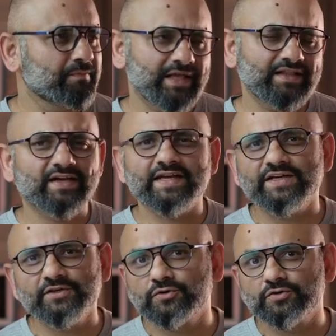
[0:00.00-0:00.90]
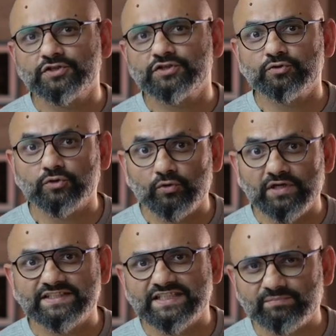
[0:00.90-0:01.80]
And then again, you could shoot
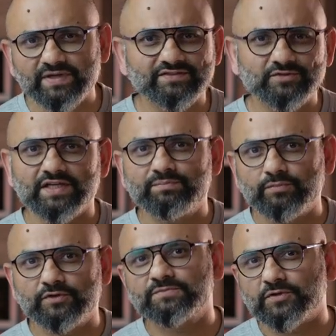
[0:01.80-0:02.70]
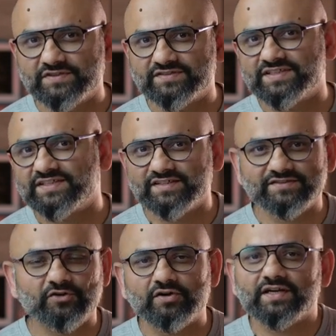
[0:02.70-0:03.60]
only JPEG so that post-processing
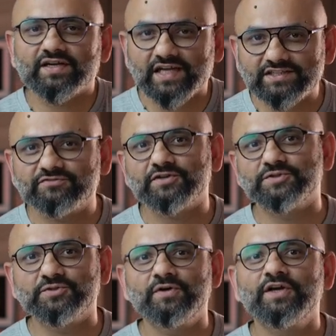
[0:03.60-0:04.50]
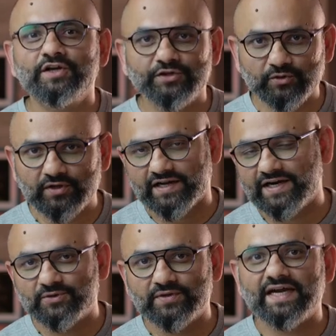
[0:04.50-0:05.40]
is not a crutch for you. You'll try
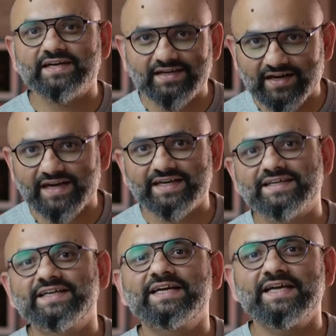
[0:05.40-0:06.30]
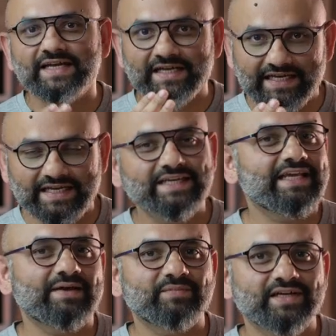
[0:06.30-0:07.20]
to get it right in
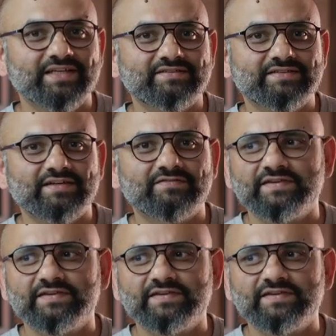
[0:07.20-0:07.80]
camera itself.